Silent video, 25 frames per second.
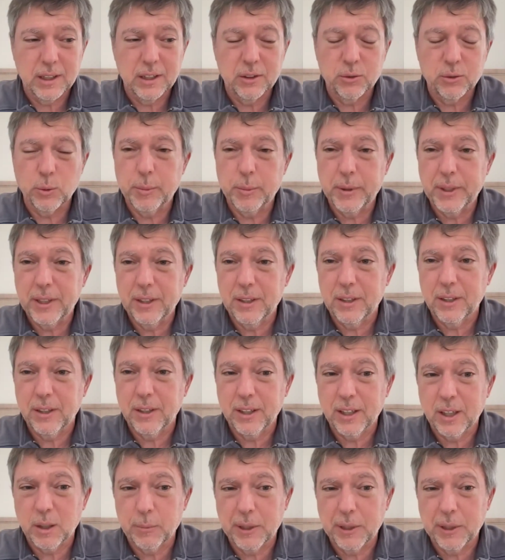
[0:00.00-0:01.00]
as we begin
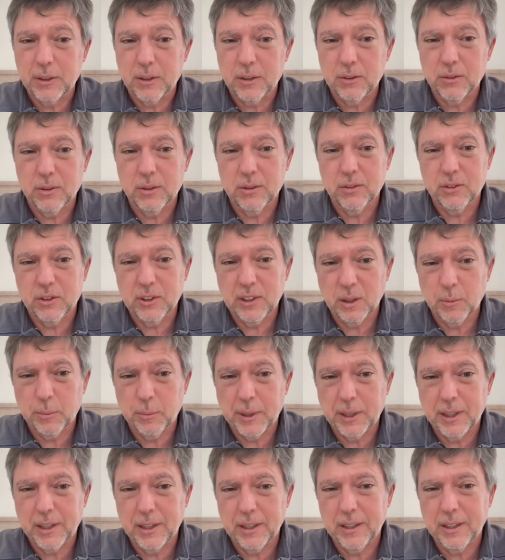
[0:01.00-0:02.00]
to think about
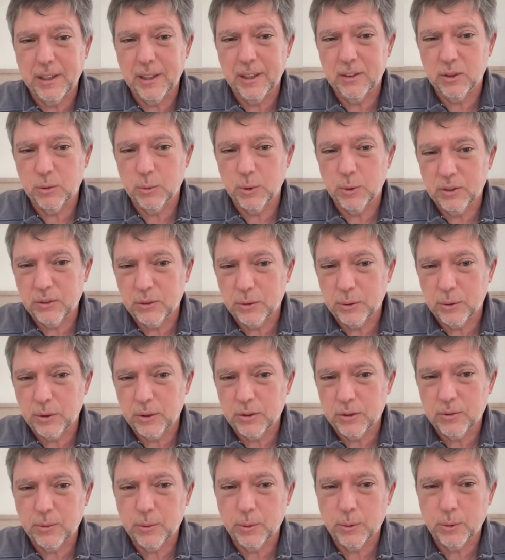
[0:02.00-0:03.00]
syllabi as a
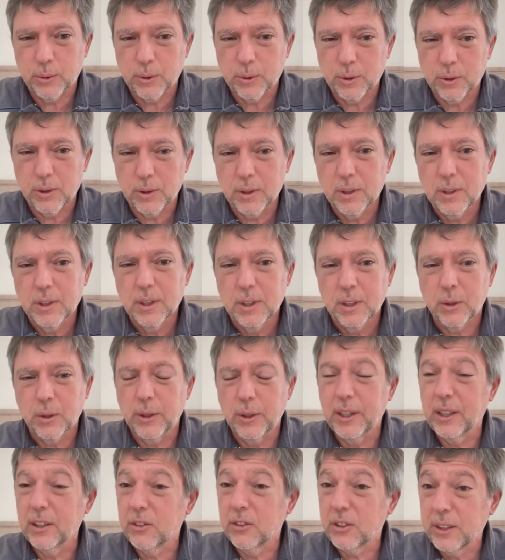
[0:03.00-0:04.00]
resource for
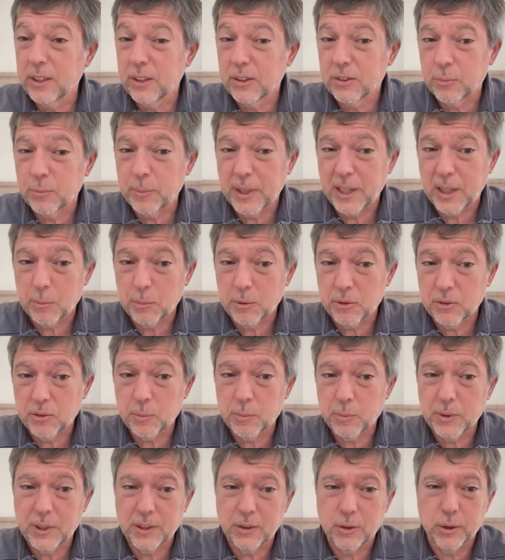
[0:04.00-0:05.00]
creating skills
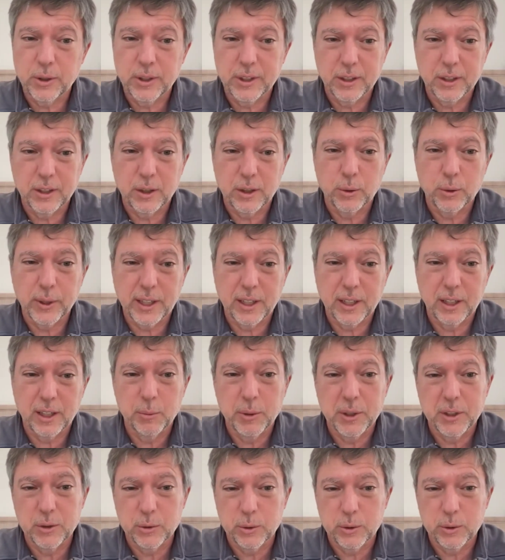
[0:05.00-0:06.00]
maps and turning the
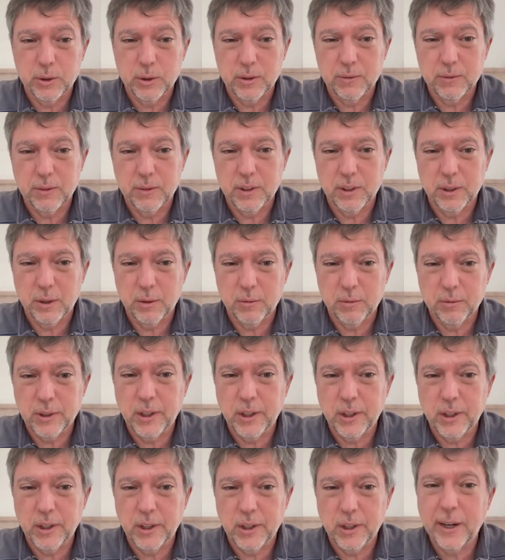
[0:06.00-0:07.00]
curriculum into a
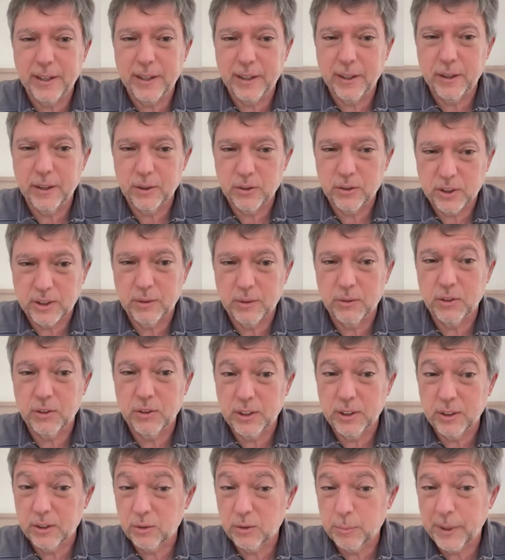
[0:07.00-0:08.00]
very granular set
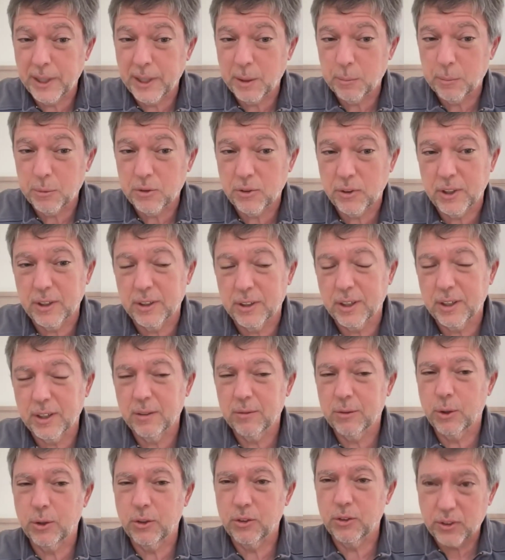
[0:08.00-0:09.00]
of skills maps
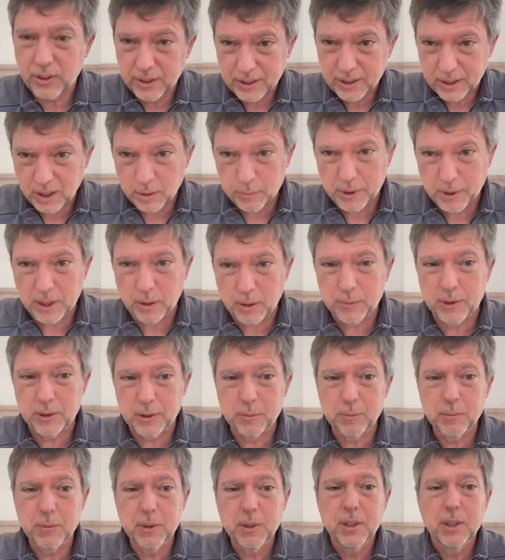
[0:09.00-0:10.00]
that, of course, then can
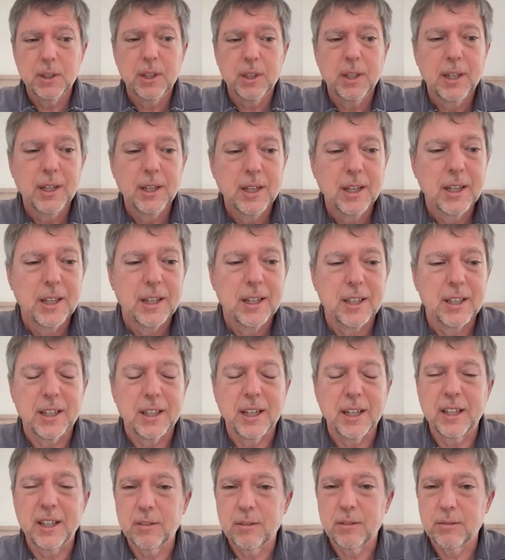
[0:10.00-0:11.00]
become
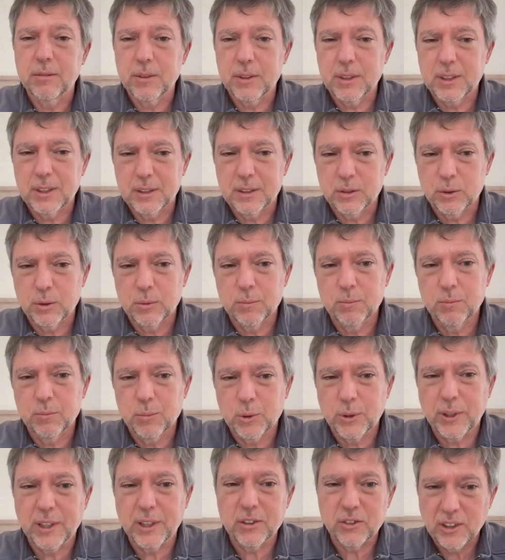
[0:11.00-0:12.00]
a kind of
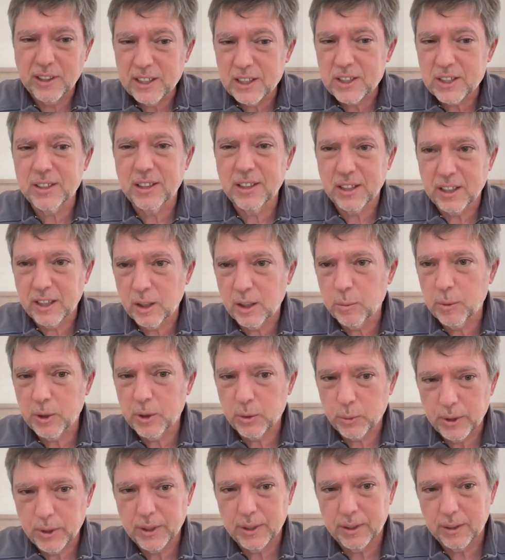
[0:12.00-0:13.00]
translation layer
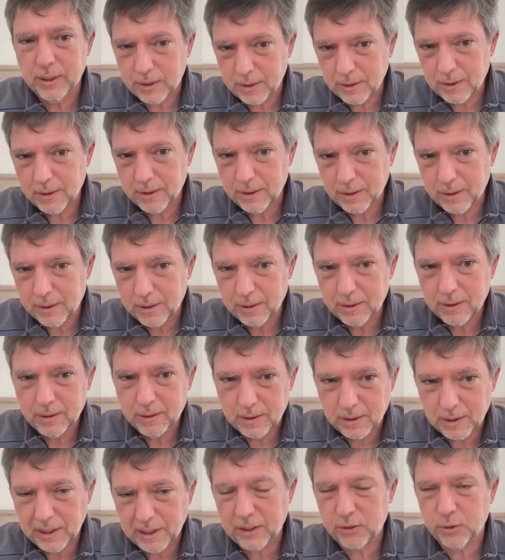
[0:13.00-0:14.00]
between
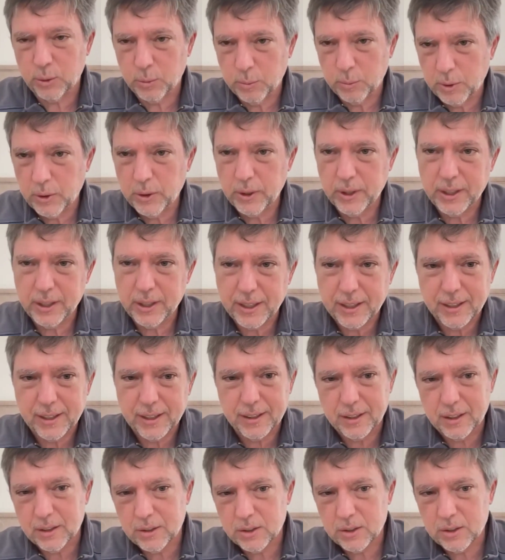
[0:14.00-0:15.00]
classroom learning
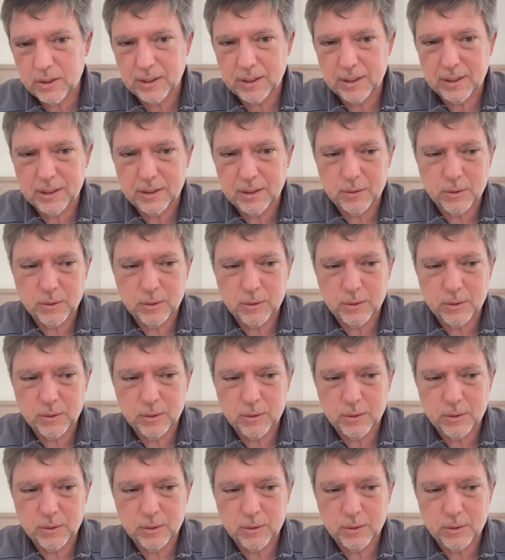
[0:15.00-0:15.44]
and